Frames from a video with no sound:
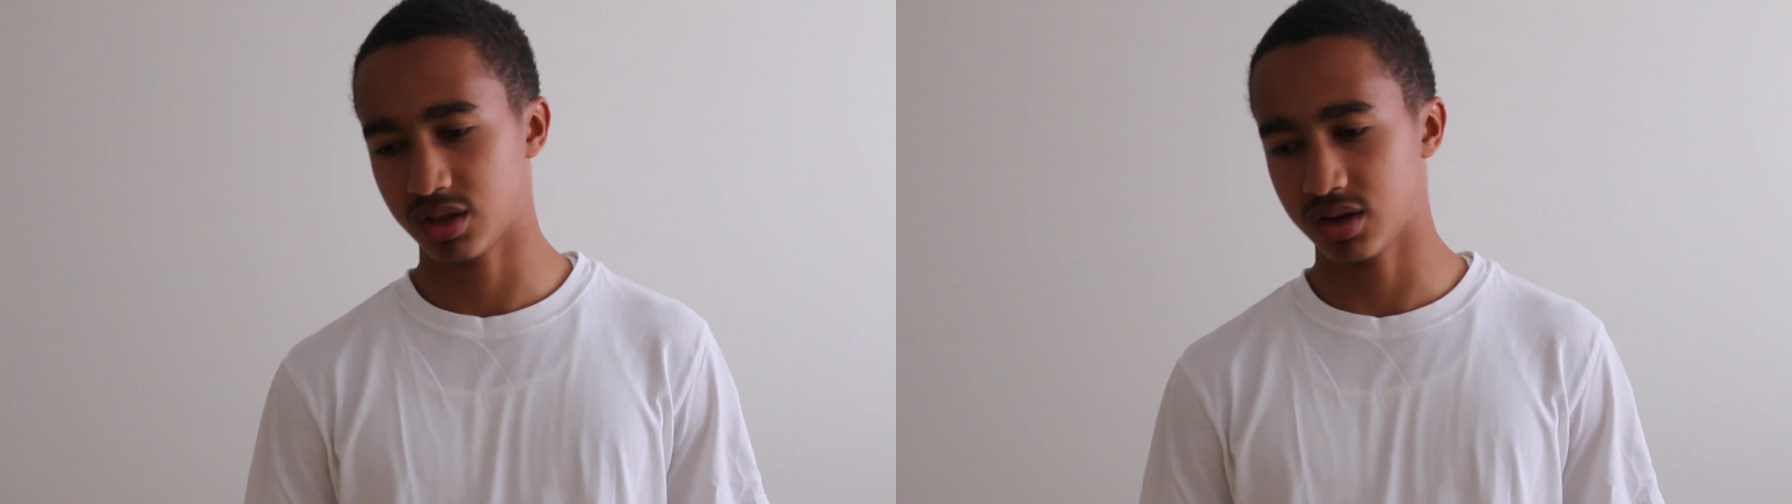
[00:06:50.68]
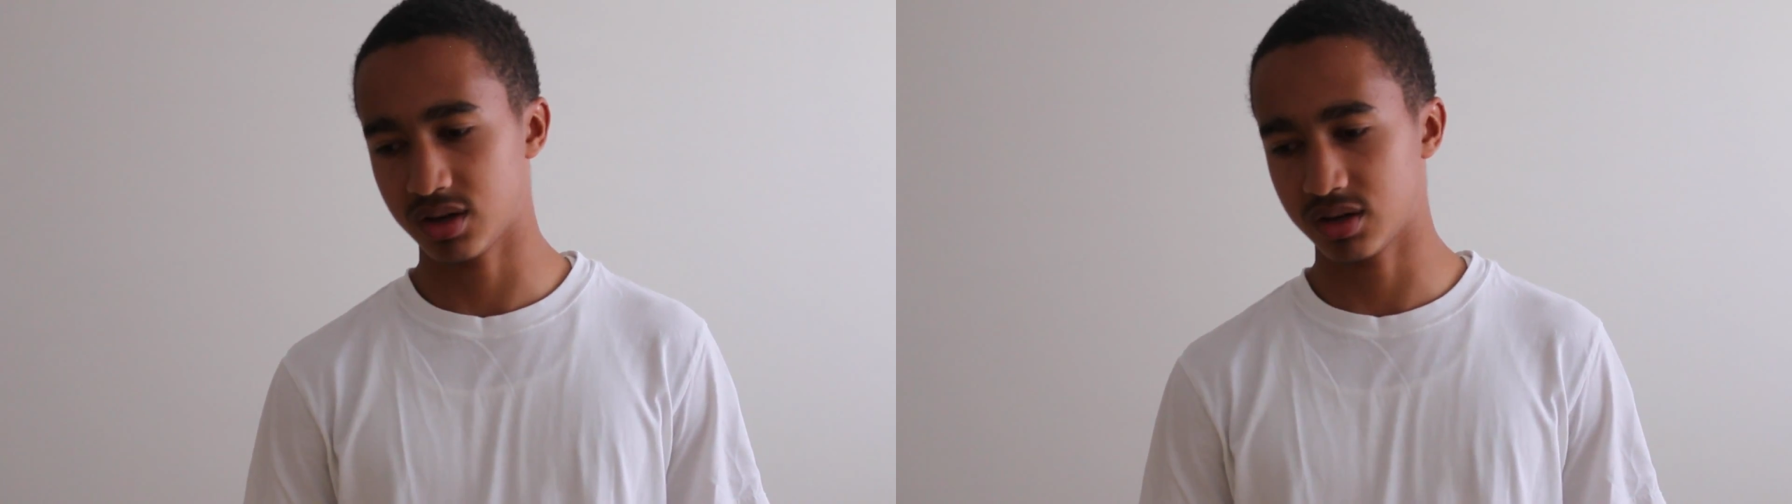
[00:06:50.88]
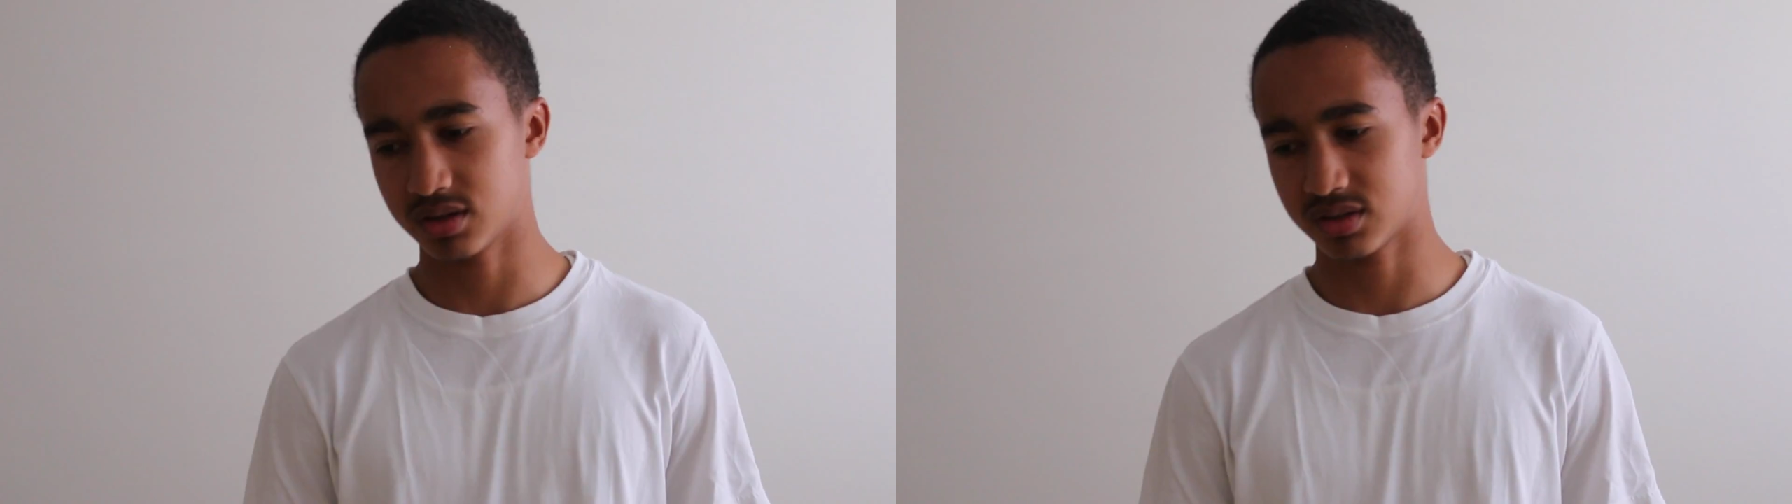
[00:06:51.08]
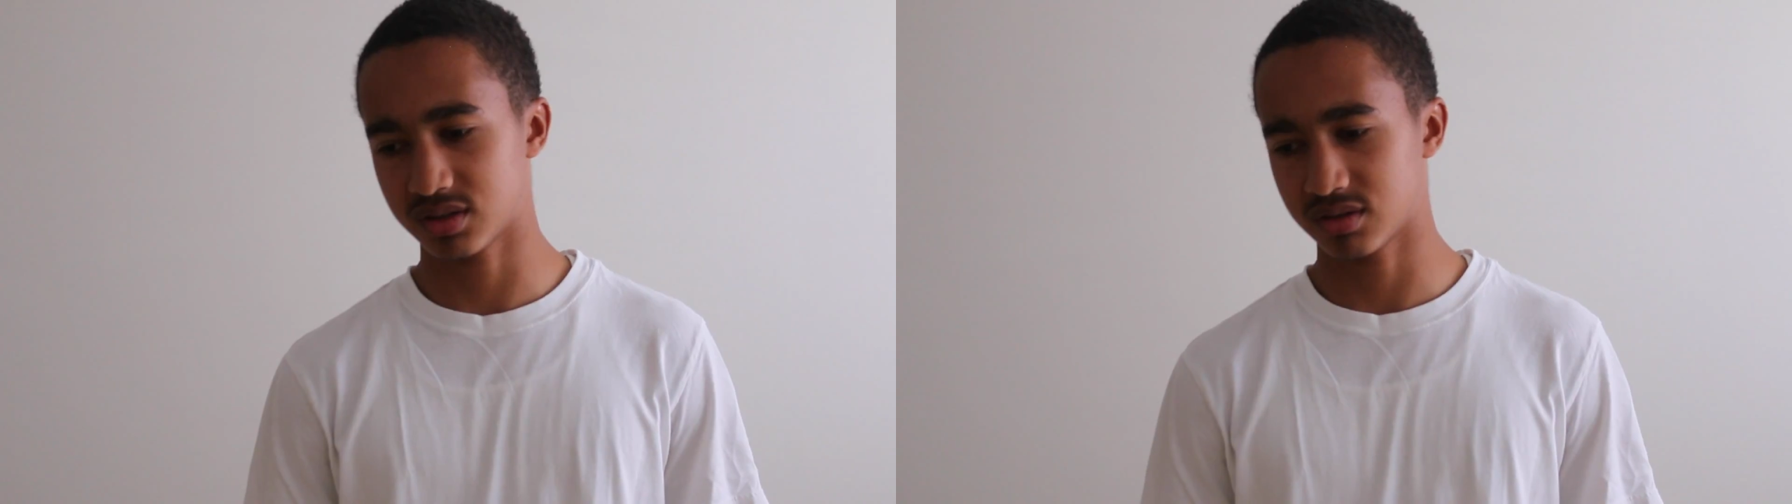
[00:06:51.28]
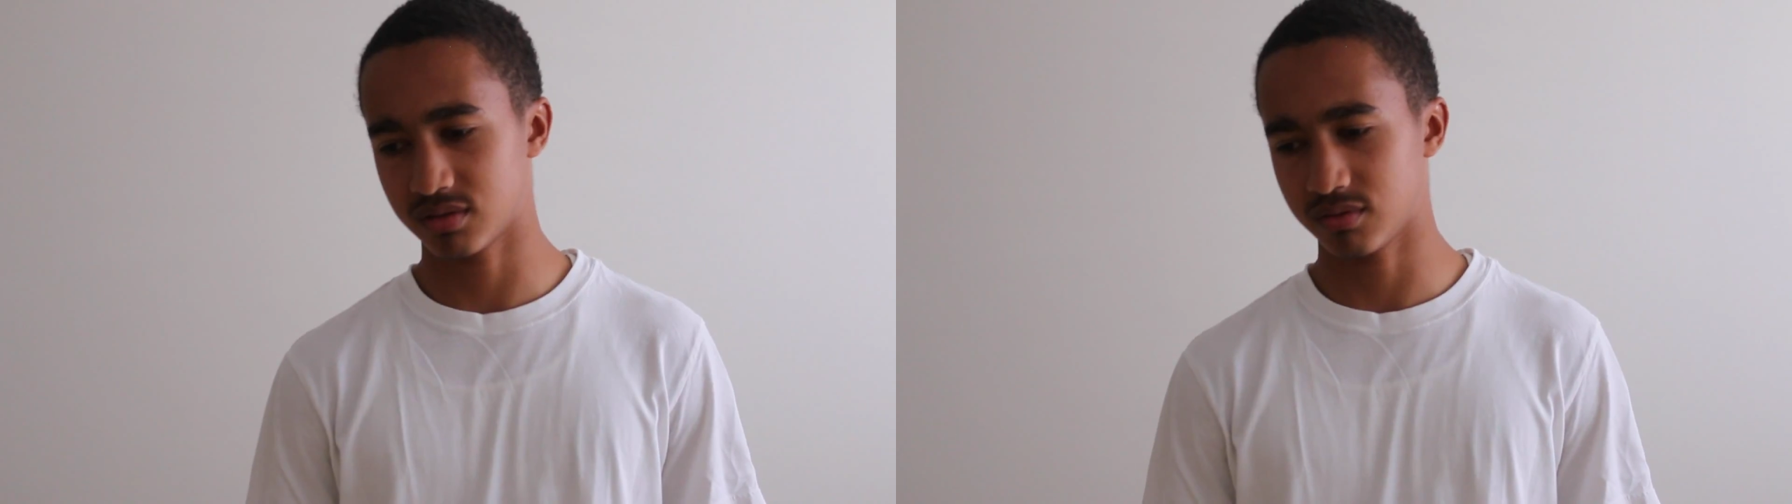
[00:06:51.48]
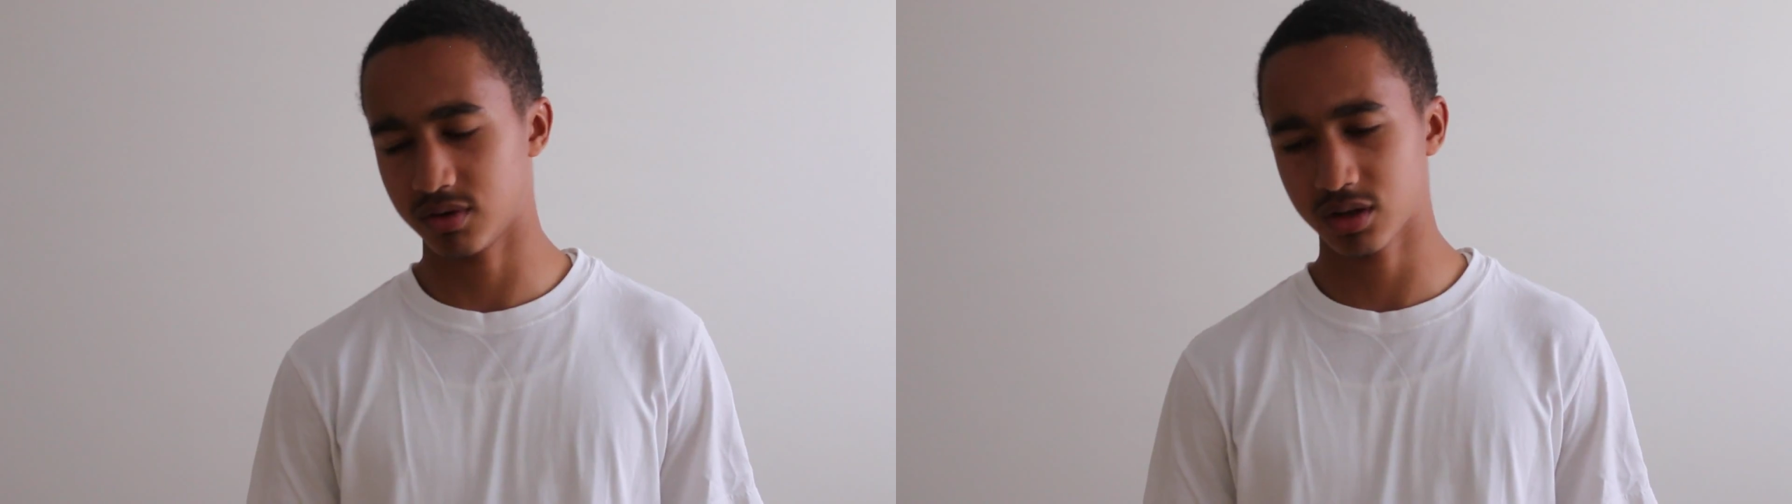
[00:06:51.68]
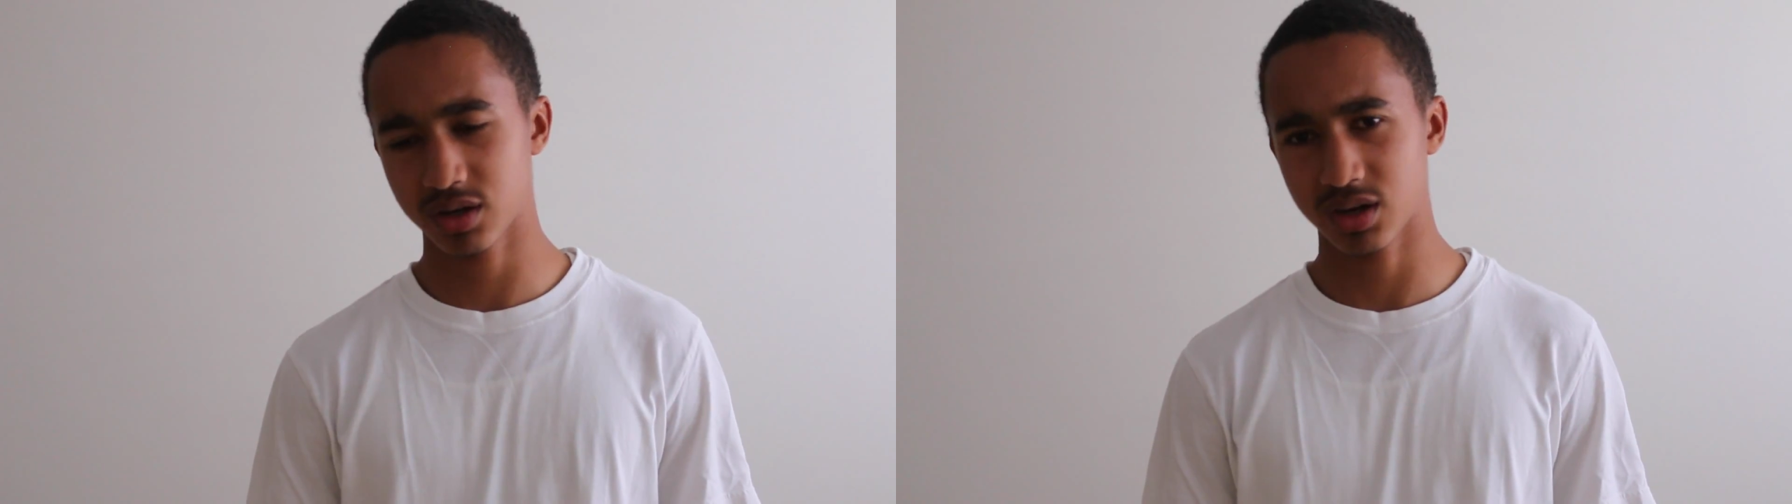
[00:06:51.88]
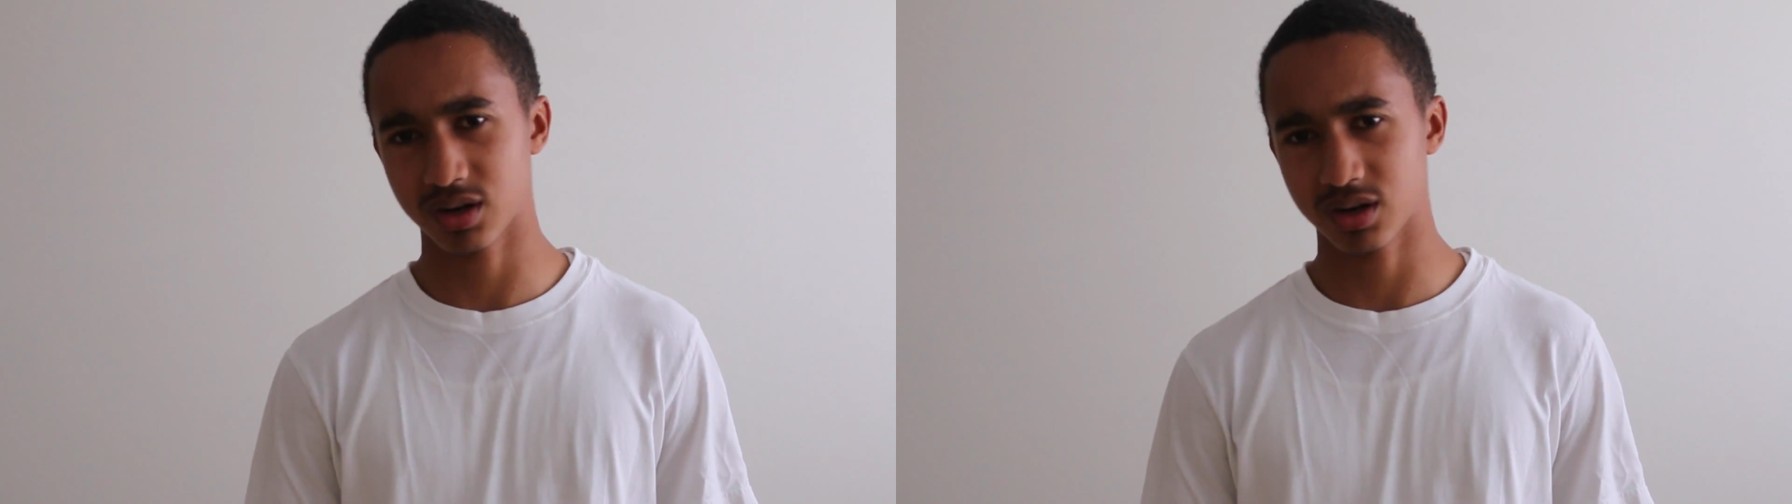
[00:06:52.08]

is really